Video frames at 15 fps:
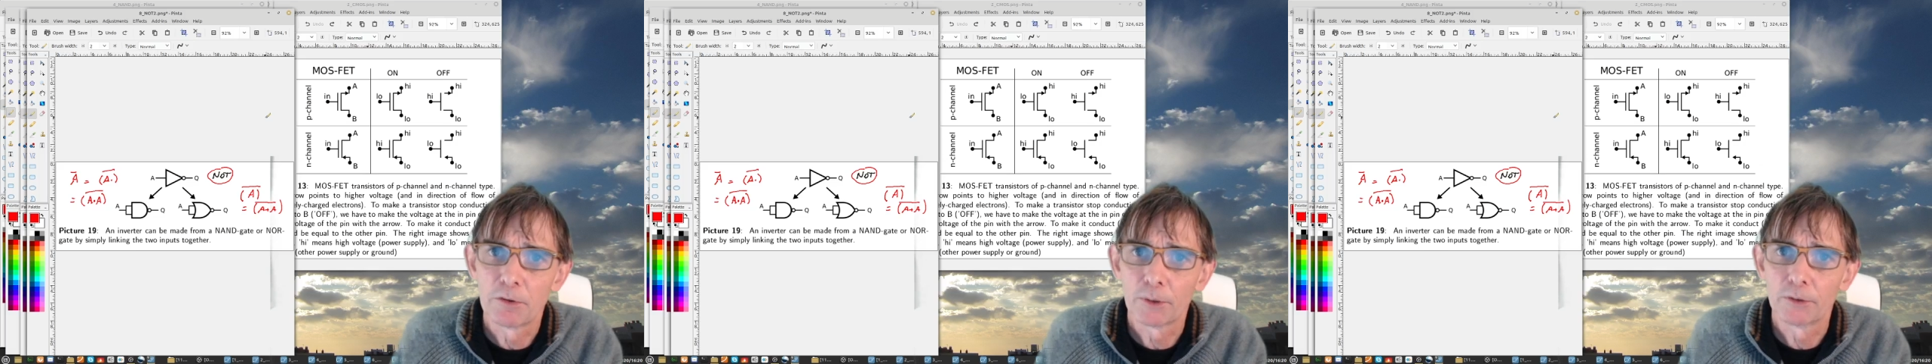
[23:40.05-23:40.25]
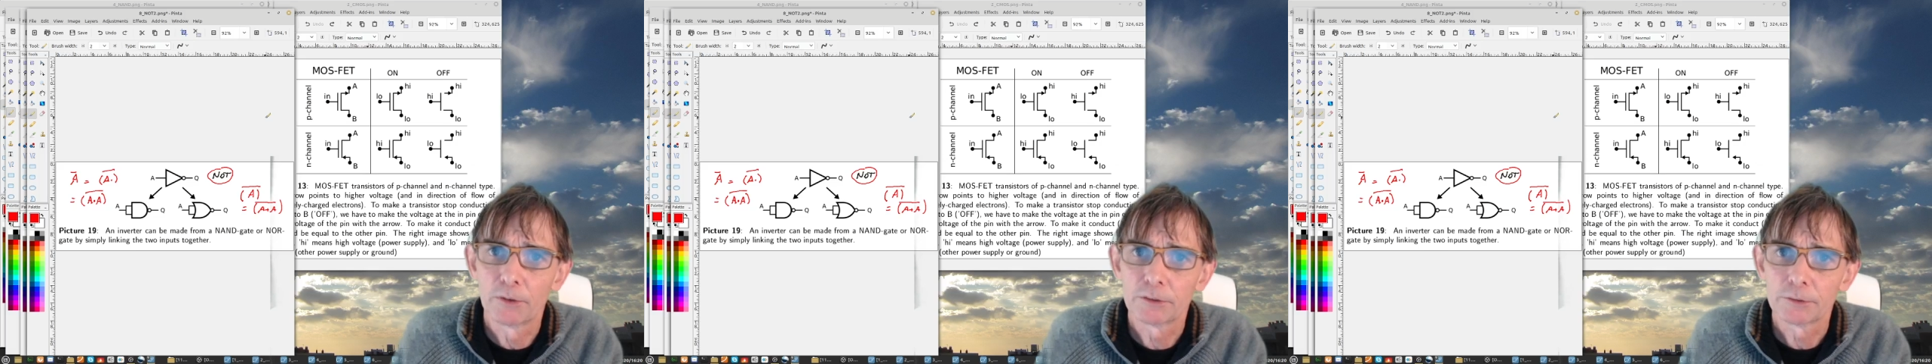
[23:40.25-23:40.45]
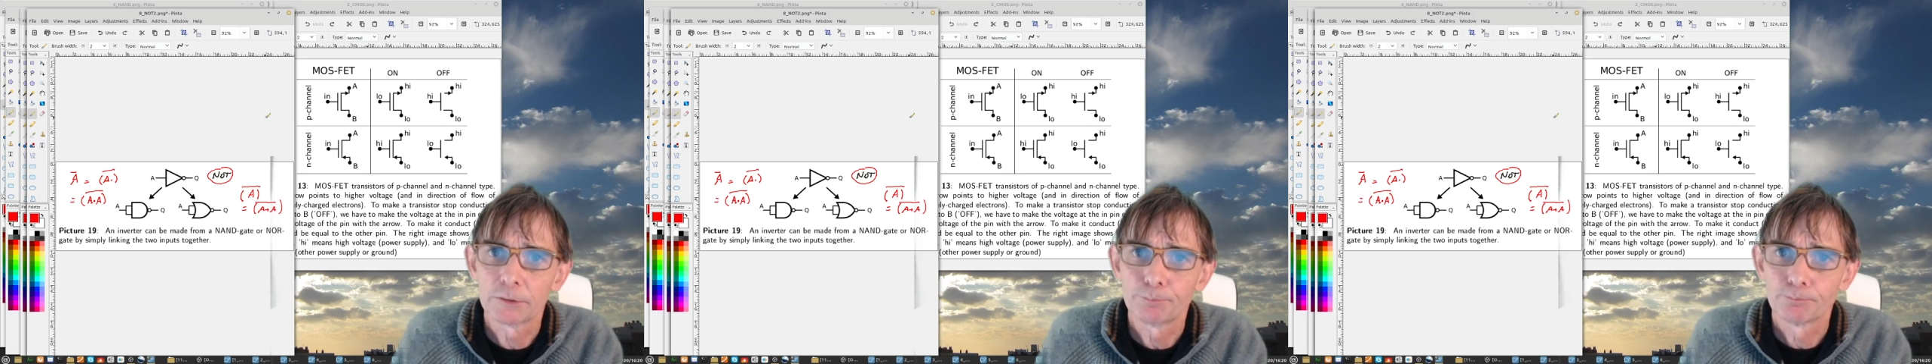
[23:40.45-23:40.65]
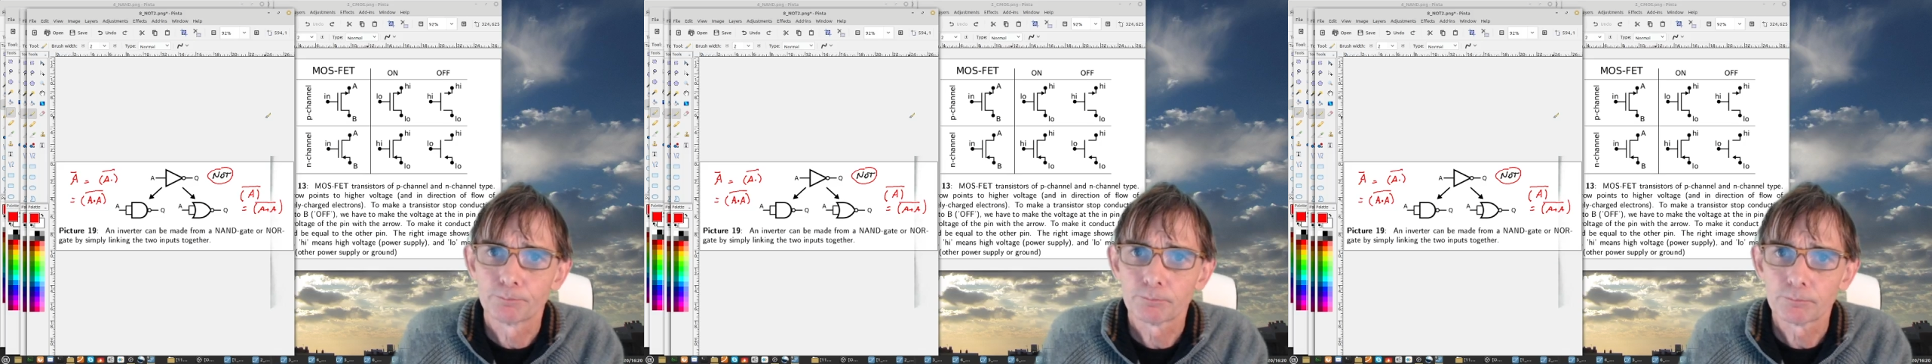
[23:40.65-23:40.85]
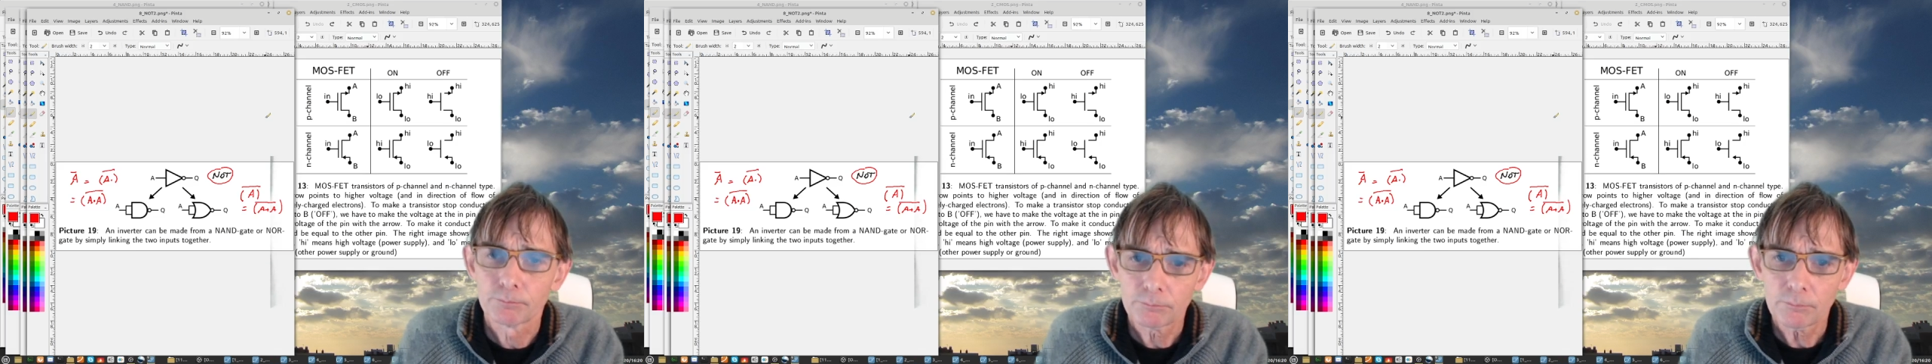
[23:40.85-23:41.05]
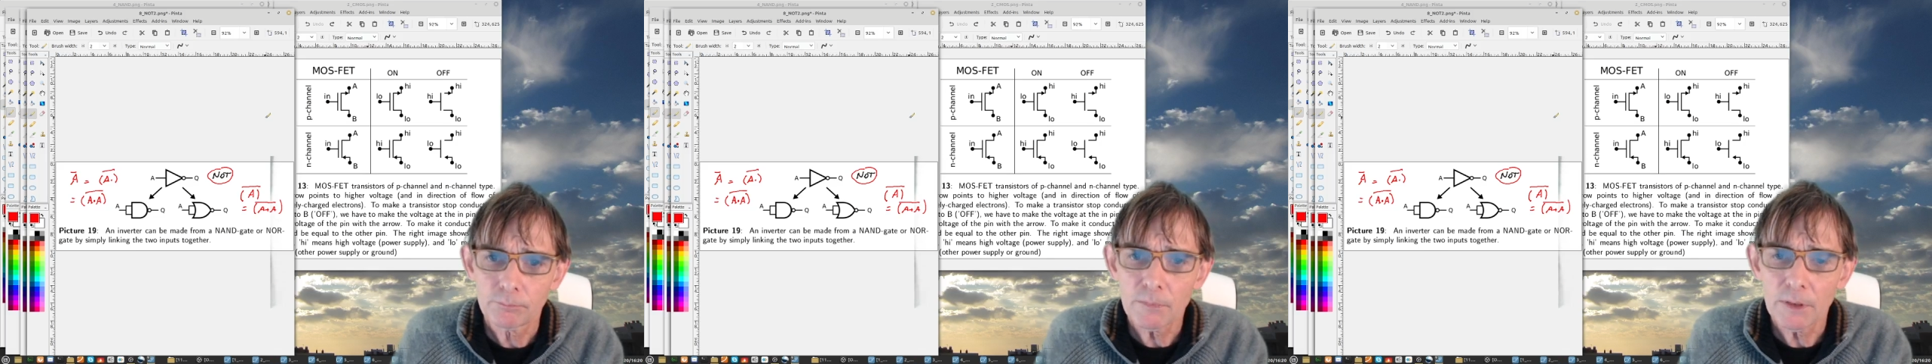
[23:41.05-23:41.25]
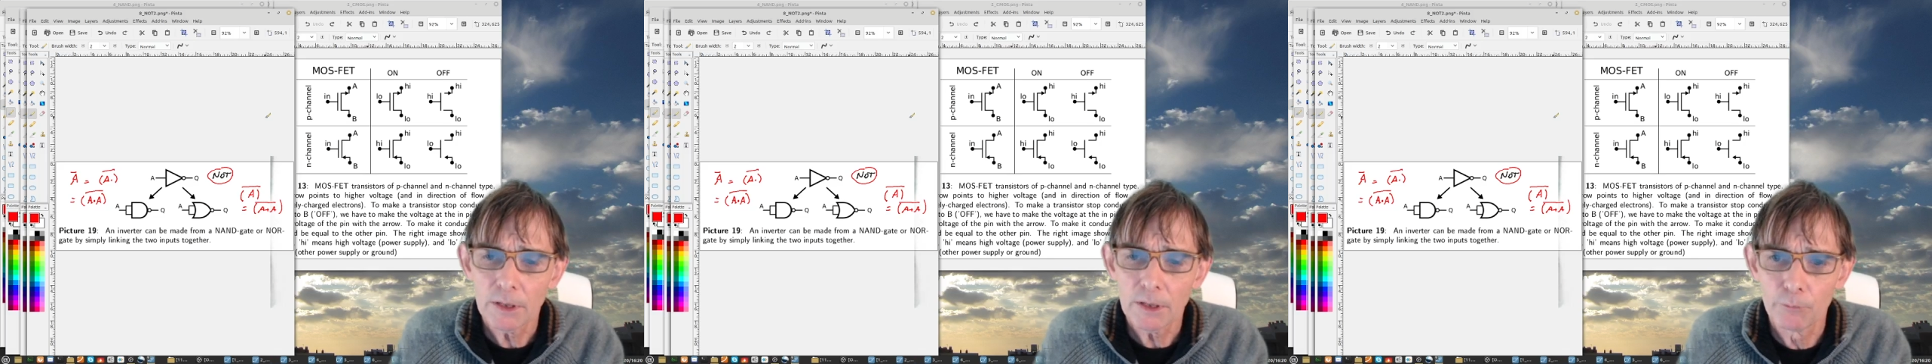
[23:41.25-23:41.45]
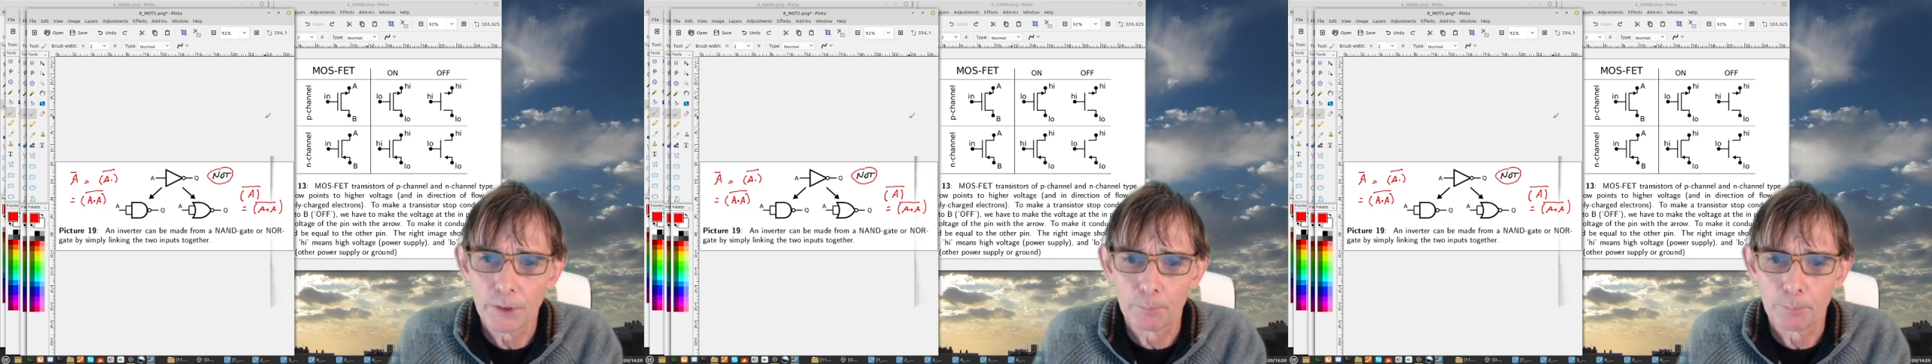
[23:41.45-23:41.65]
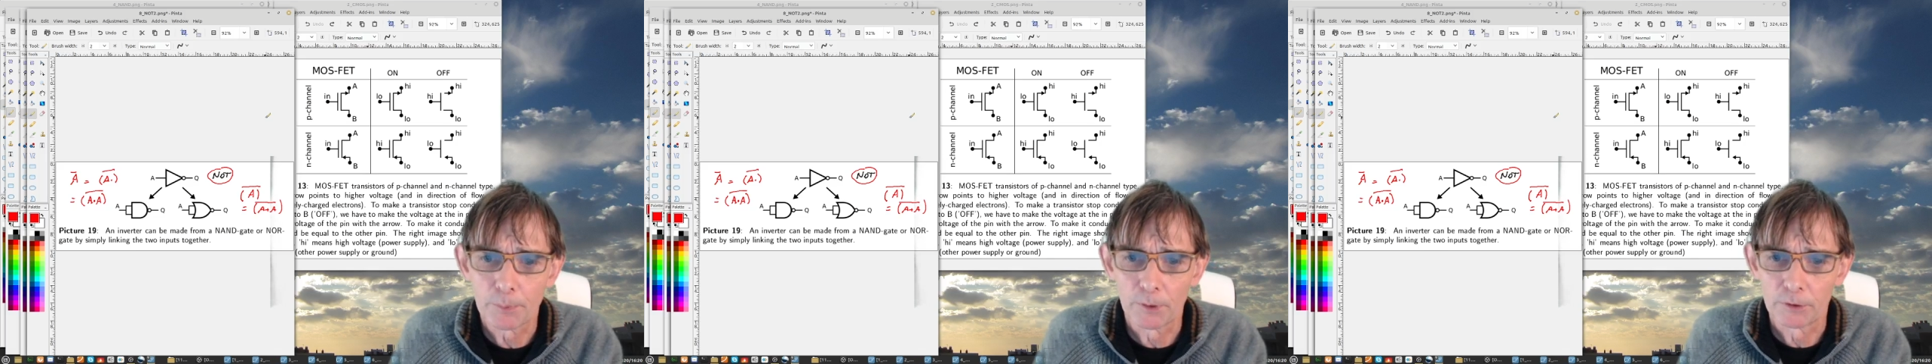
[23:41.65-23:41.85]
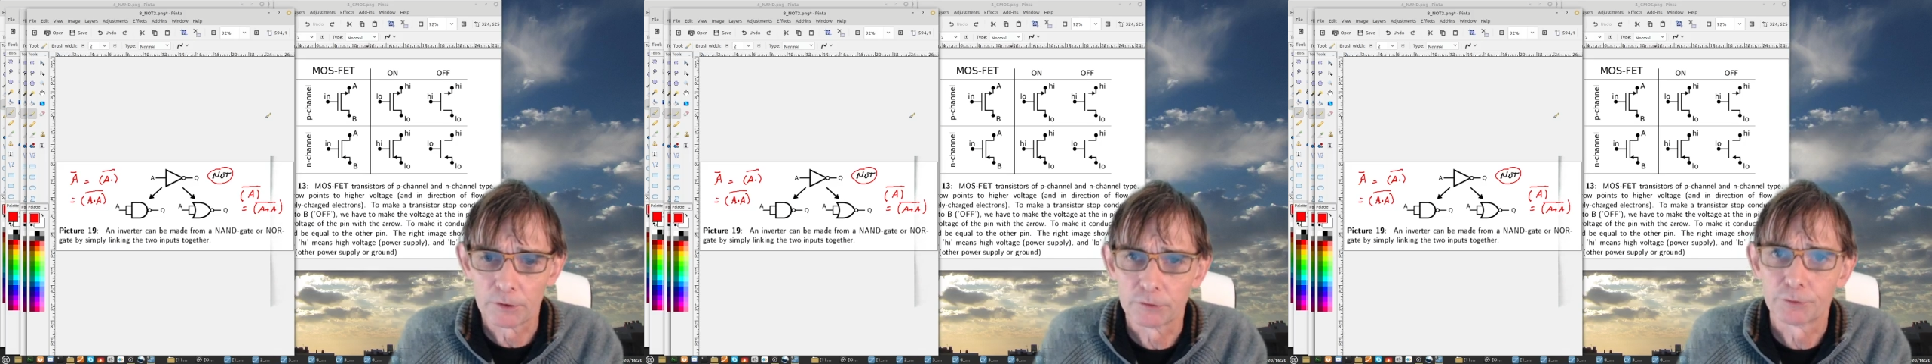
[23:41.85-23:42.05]
products and with the
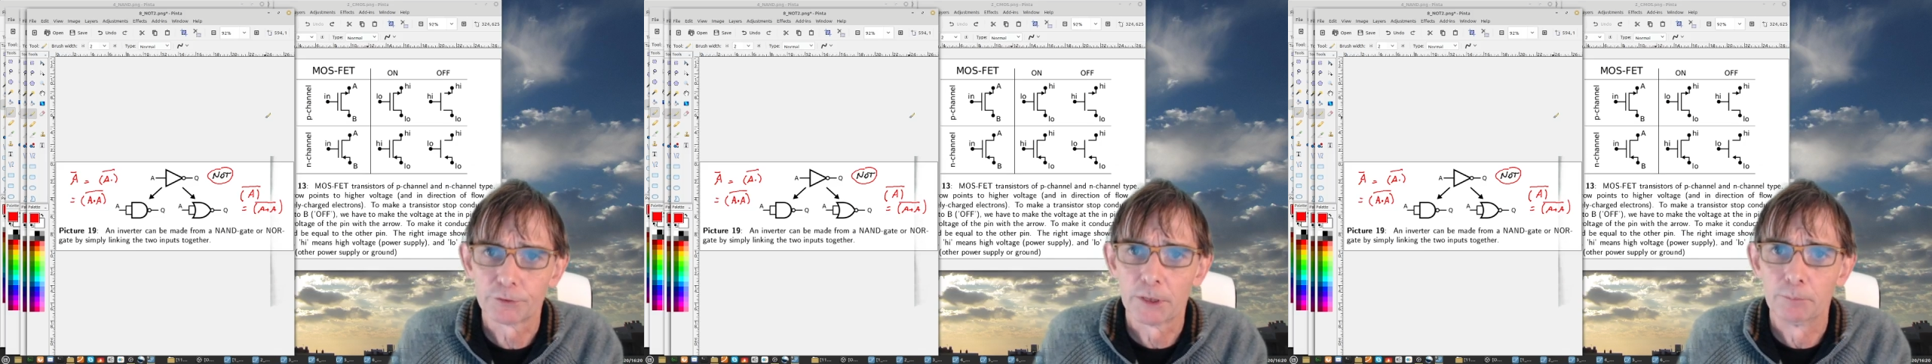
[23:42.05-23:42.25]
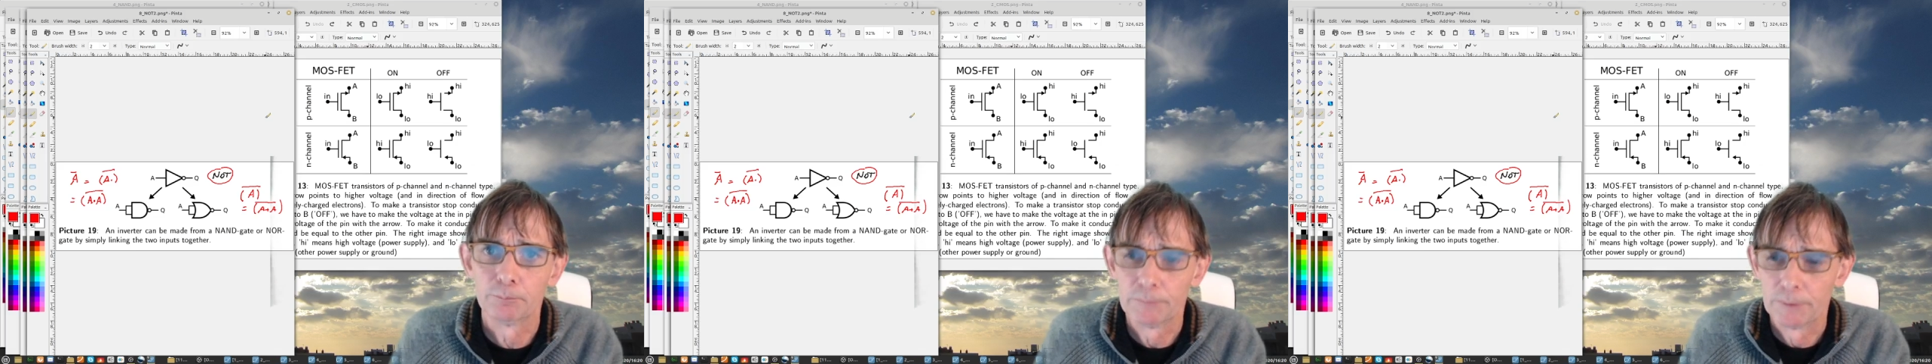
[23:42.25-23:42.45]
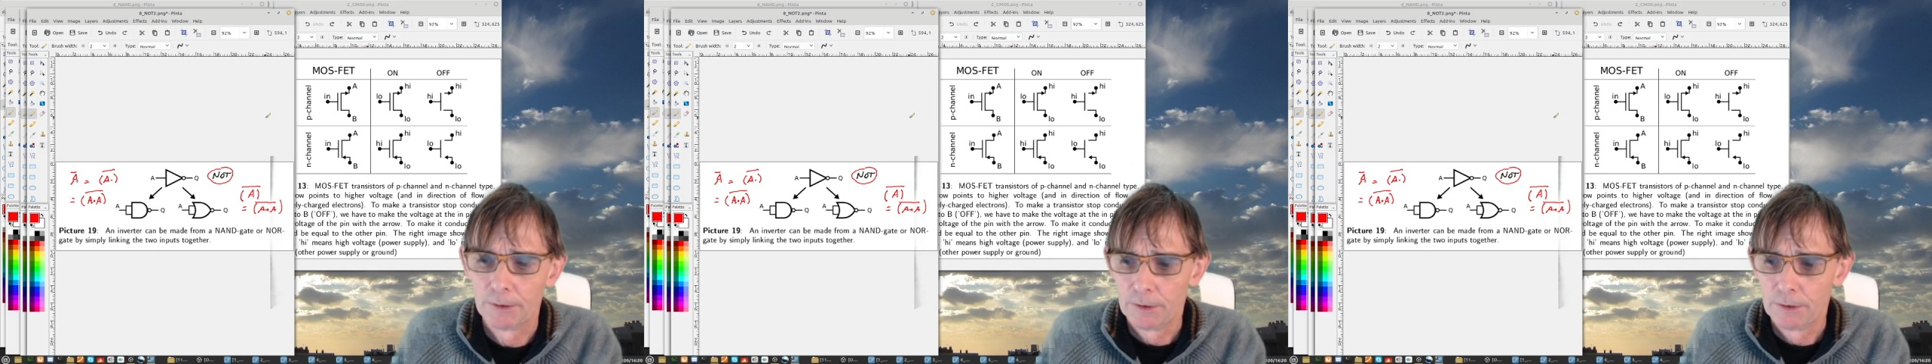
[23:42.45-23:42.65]
products of sum.